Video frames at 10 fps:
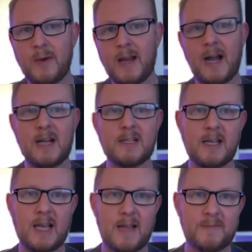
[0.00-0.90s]
it actually
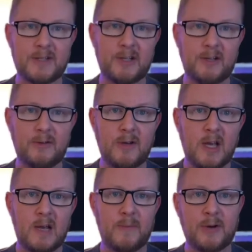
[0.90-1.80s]
came to
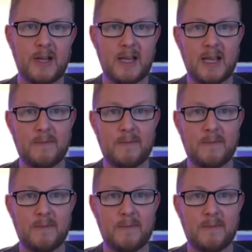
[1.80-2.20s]
putting in